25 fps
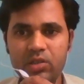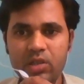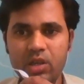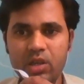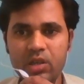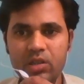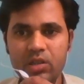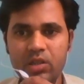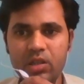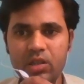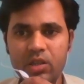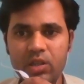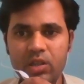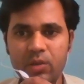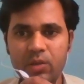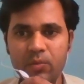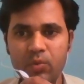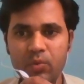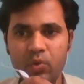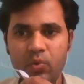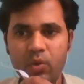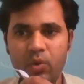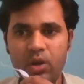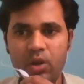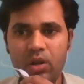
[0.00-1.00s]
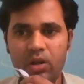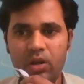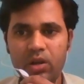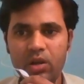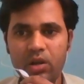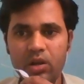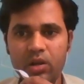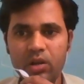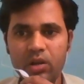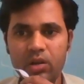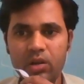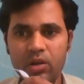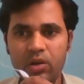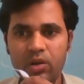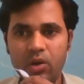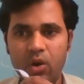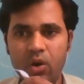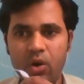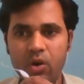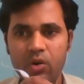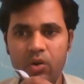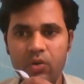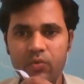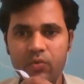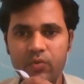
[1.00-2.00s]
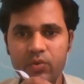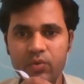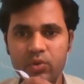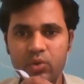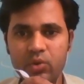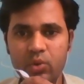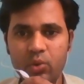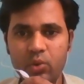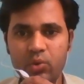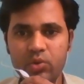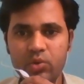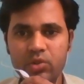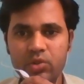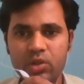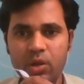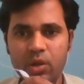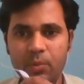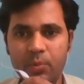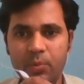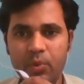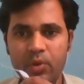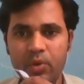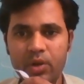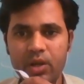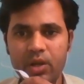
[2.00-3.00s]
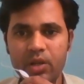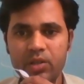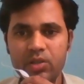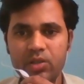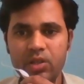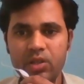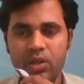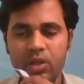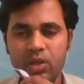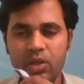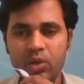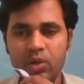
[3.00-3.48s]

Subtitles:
the removal of those components